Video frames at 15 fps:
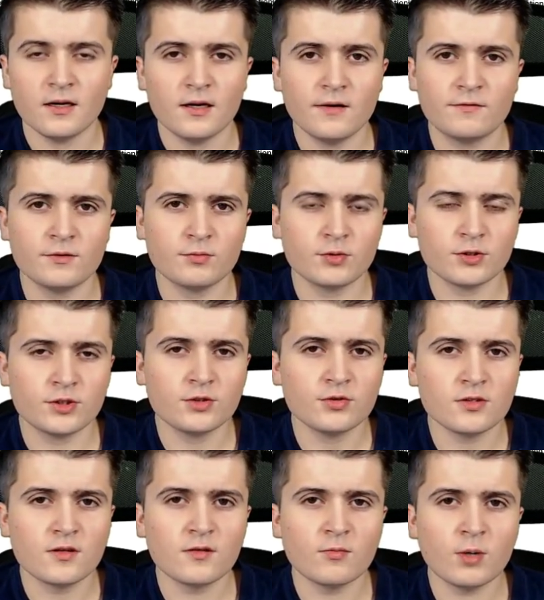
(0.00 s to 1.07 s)
If you would
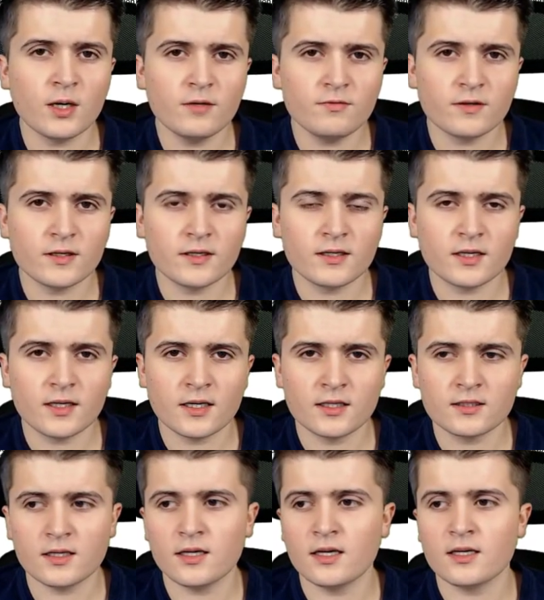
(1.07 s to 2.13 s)
use the Wi-Fi
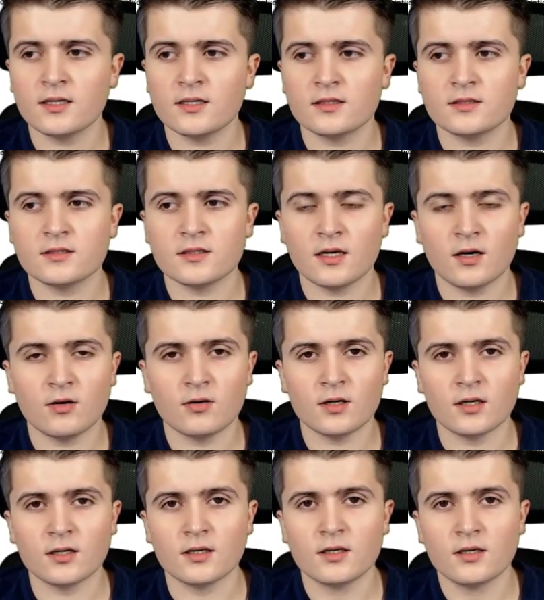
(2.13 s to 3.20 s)
card as
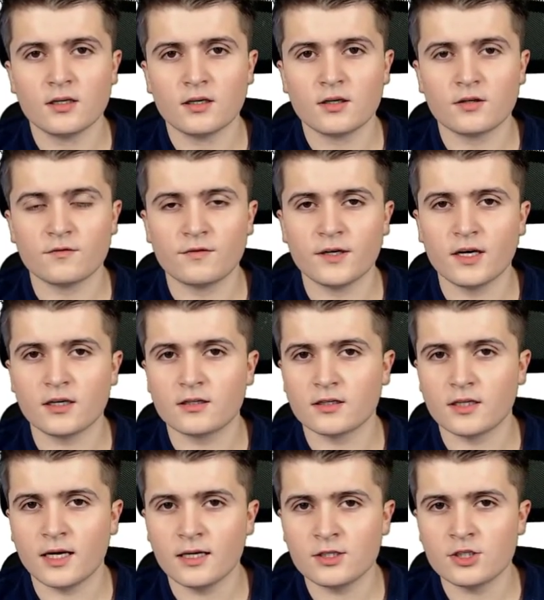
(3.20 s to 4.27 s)
our configured
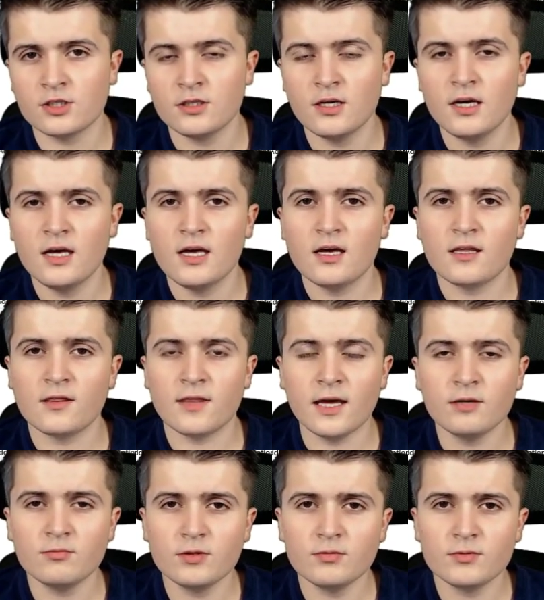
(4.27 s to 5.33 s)
connection,
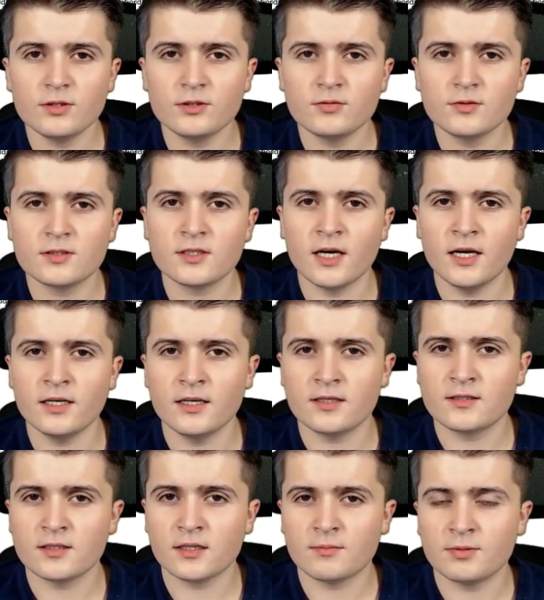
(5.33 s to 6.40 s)
then we would use
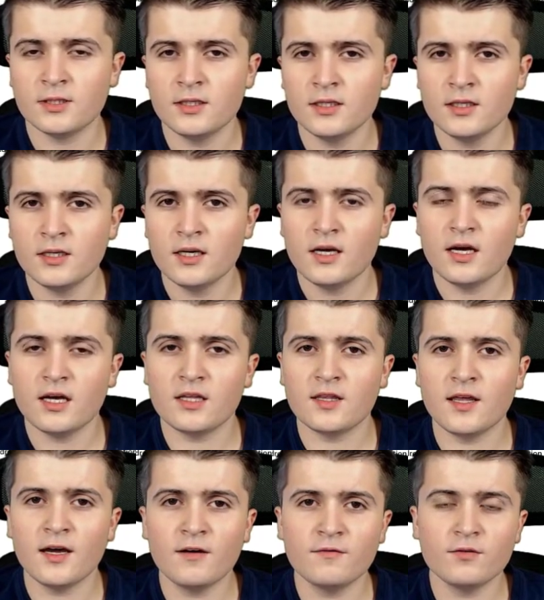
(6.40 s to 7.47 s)
KNX IP and
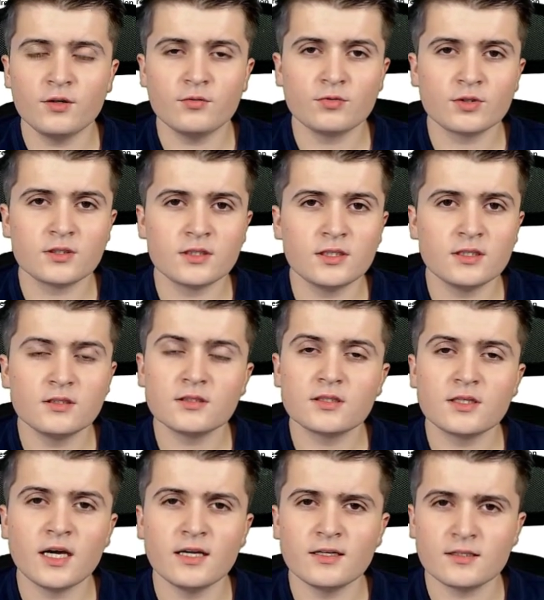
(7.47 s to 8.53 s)
therefore would need a
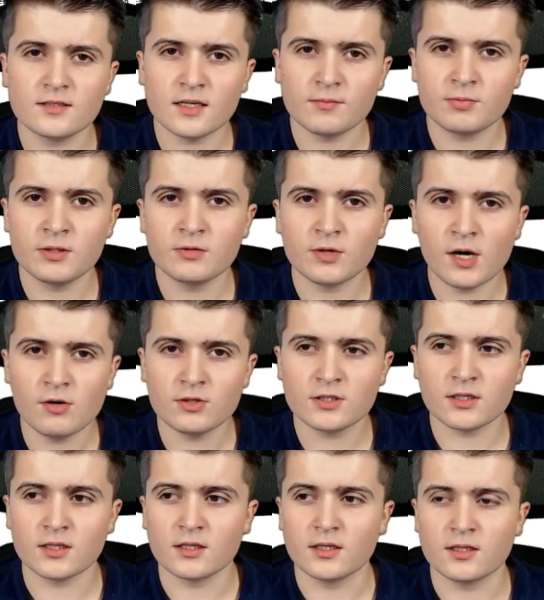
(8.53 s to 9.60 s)
KNX IP
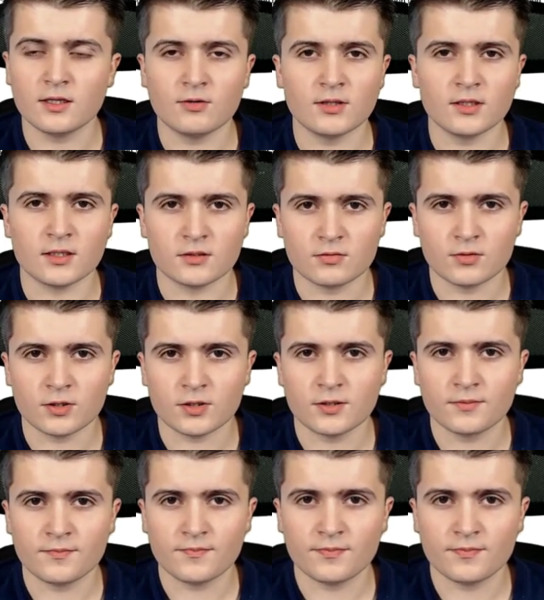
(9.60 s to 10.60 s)
router in our network.